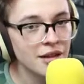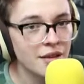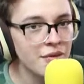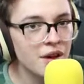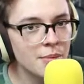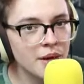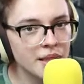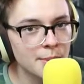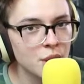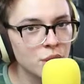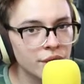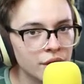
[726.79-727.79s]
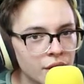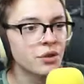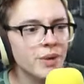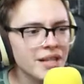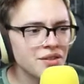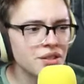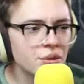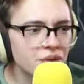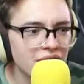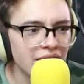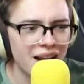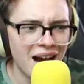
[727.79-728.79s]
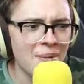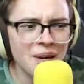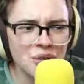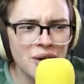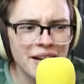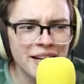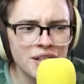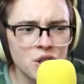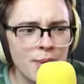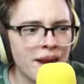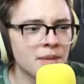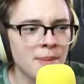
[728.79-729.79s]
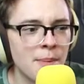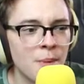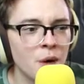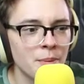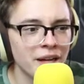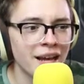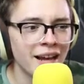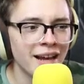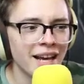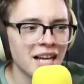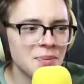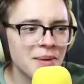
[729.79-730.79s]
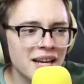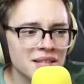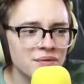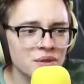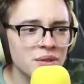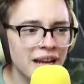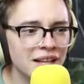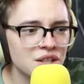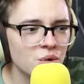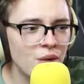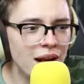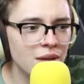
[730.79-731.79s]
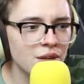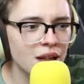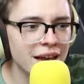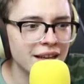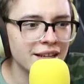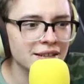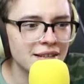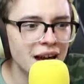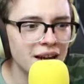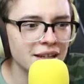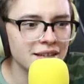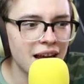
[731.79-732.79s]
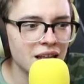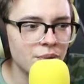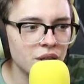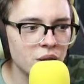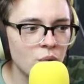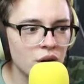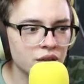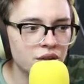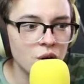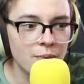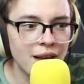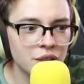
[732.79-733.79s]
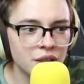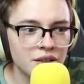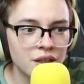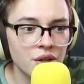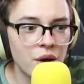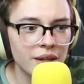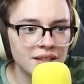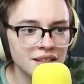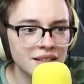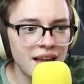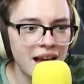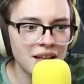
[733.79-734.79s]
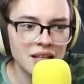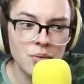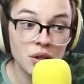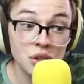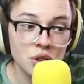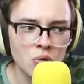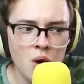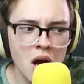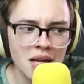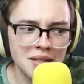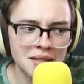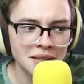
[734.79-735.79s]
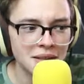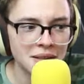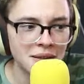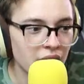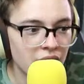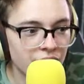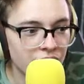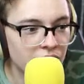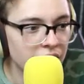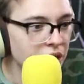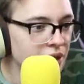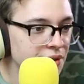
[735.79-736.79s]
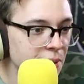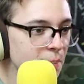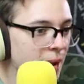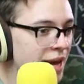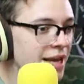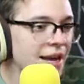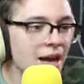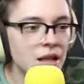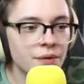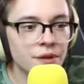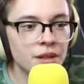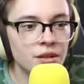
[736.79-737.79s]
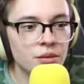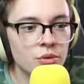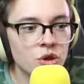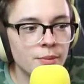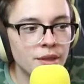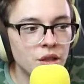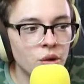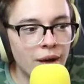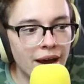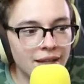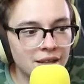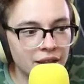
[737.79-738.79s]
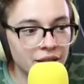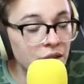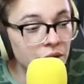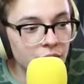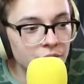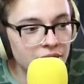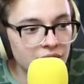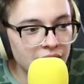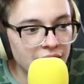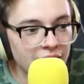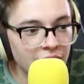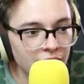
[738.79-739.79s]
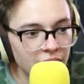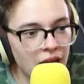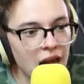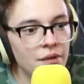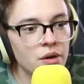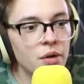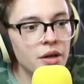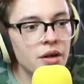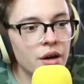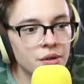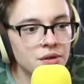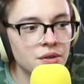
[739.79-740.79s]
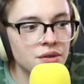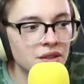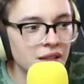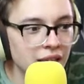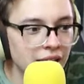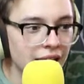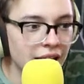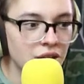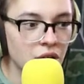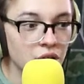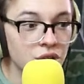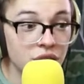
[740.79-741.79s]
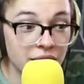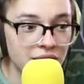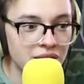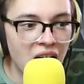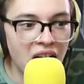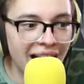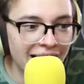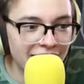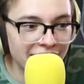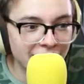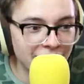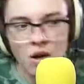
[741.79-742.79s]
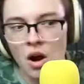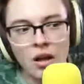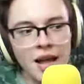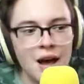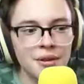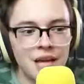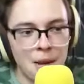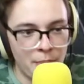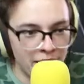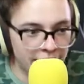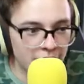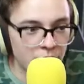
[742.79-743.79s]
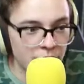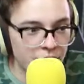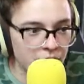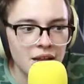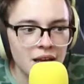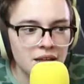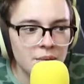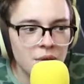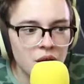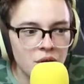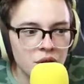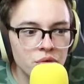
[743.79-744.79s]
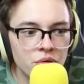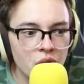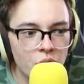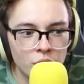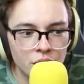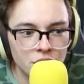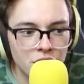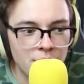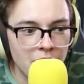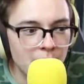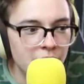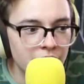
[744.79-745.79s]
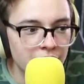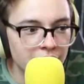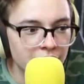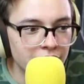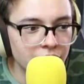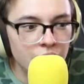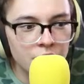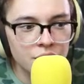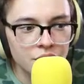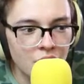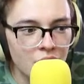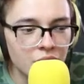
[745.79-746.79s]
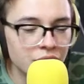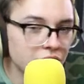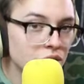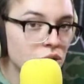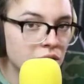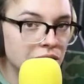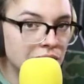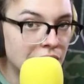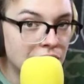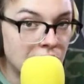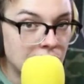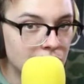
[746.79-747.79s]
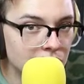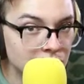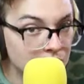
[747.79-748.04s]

the money move. The reason you said, I'm not trying to get you back to my apartment, is because if you dance around like it's not exactly what you want and don't mention it, they'll know it's exactly what you want. If there is a pink elephant in the room and you act like you don't see it, everyone knows you see it and are just hiding it. Call out that pink elephant, let them know you know what she may be thinking, and those aren't your intentions.